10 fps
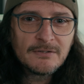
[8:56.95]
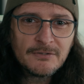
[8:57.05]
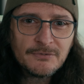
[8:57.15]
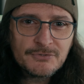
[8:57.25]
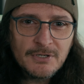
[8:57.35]
to
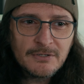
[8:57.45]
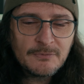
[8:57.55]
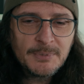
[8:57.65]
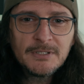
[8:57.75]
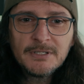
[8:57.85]
the new shutter
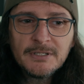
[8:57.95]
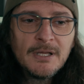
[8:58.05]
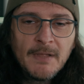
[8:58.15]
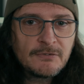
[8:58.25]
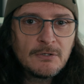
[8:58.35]
speed.
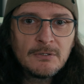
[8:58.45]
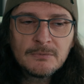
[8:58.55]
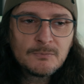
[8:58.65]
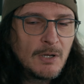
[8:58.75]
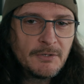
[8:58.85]
That's
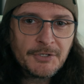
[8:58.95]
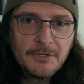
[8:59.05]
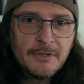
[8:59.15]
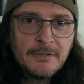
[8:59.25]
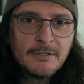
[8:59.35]
all well and
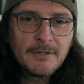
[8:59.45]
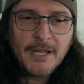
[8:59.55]
good.